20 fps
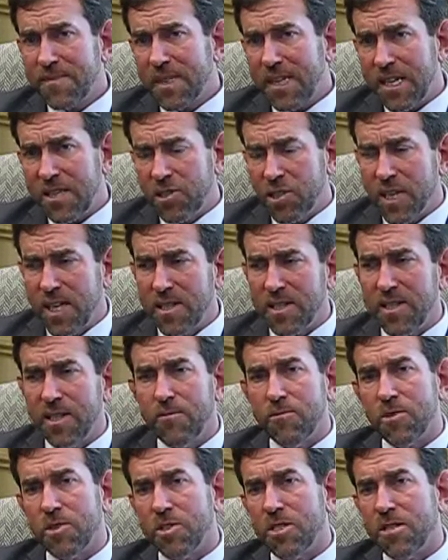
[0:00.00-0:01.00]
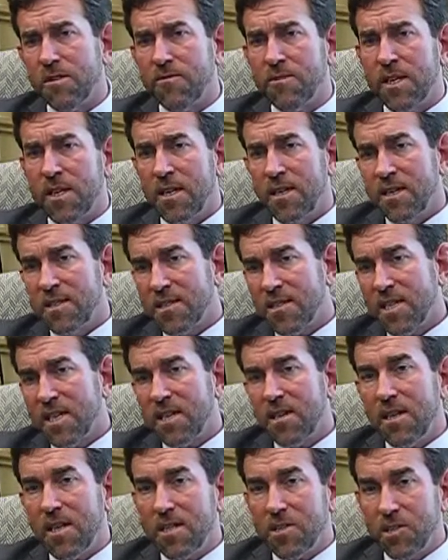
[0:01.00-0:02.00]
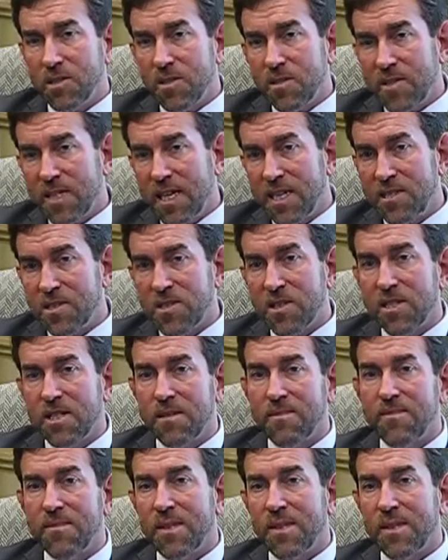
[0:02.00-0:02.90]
The child can receive psychological testing,